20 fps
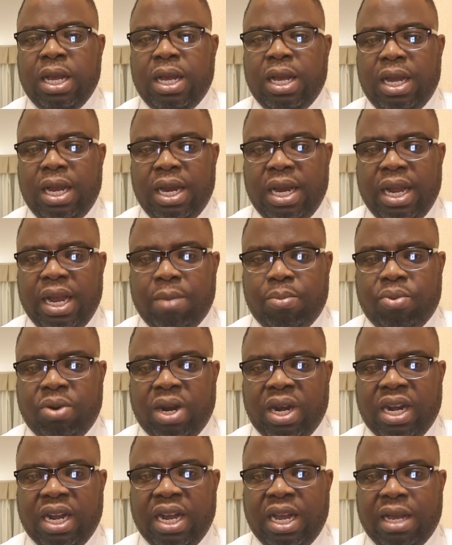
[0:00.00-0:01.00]
in
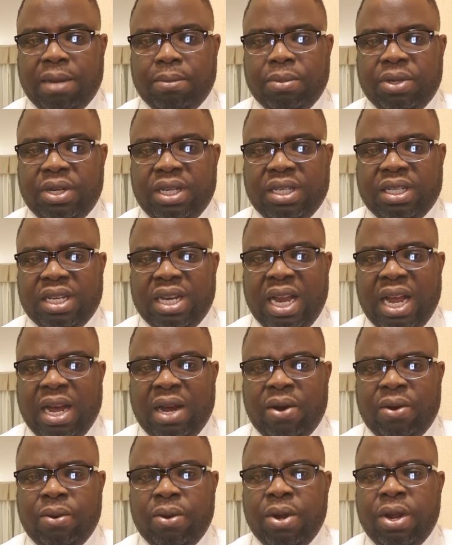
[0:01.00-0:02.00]
Abraham, is
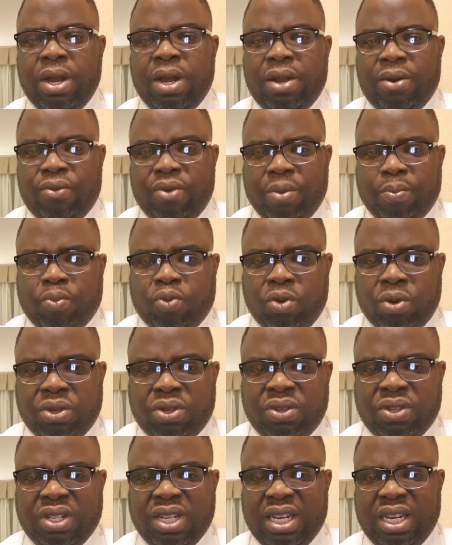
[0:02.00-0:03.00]
now
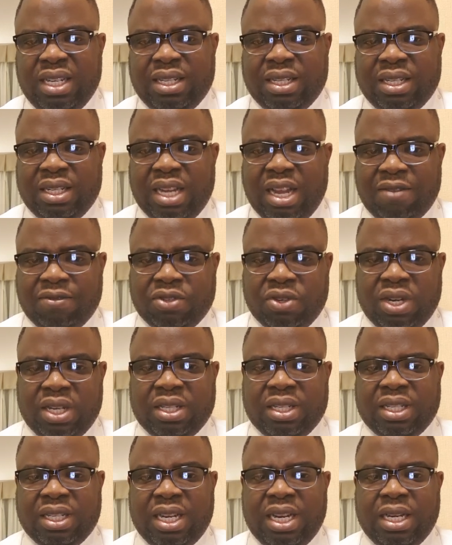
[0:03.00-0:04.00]
reproducing itself. So a
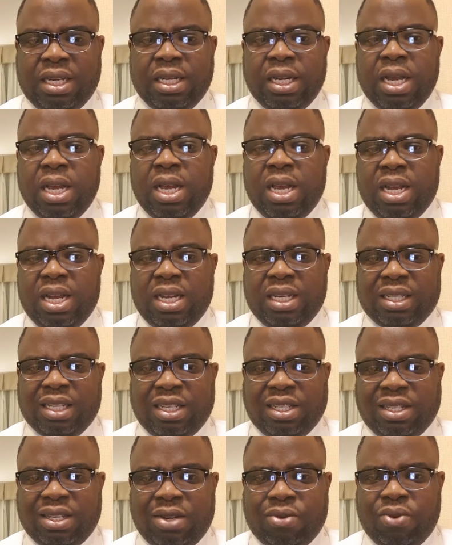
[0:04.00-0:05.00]
seed is
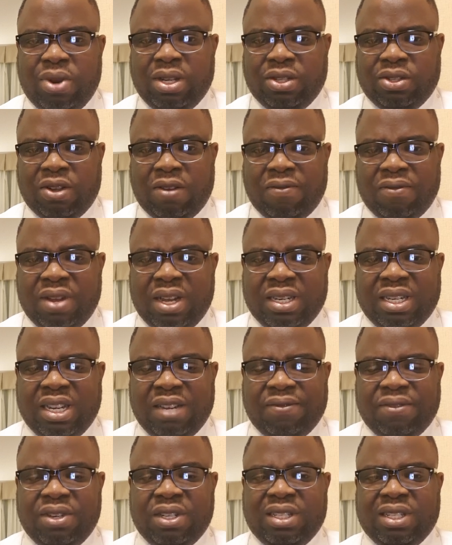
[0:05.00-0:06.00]
a
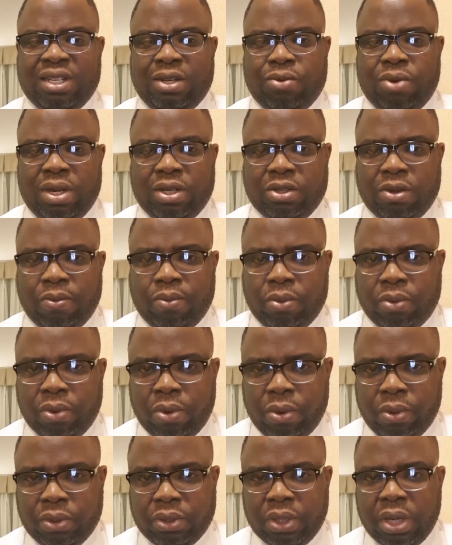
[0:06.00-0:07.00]
definite sequence of
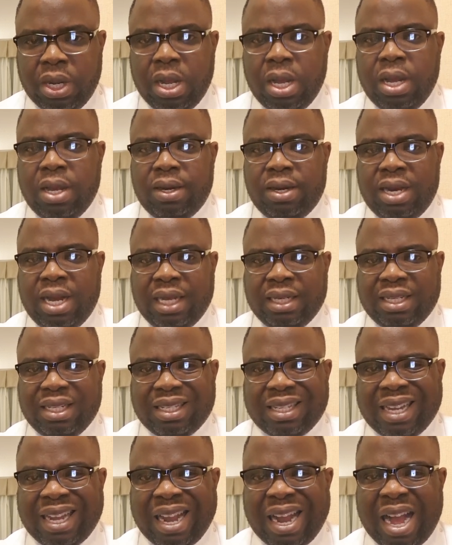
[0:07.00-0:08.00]
growth that
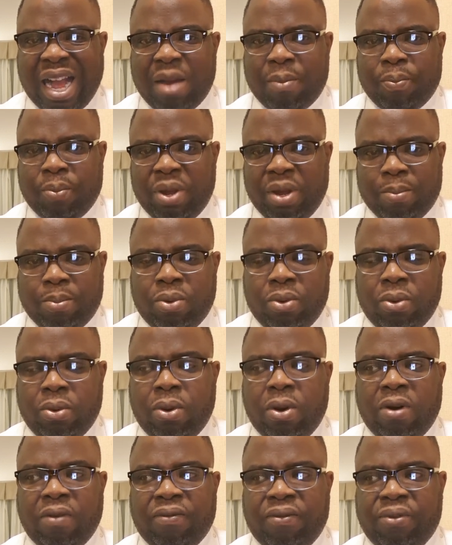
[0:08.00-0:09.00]
is
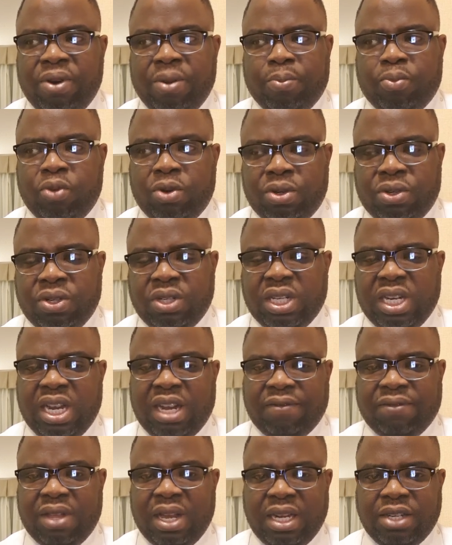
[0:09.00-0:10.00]
capable of reproducing
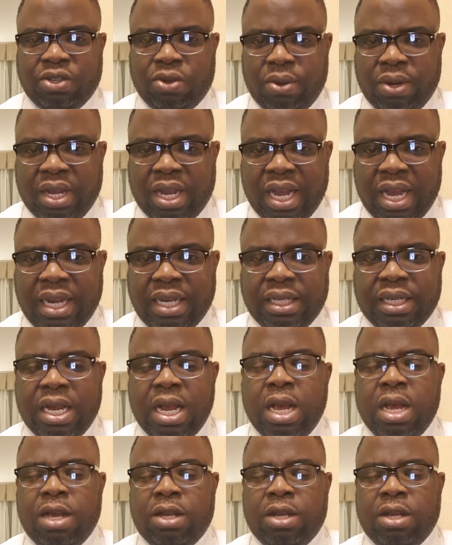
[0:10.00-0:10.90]
after his own kind.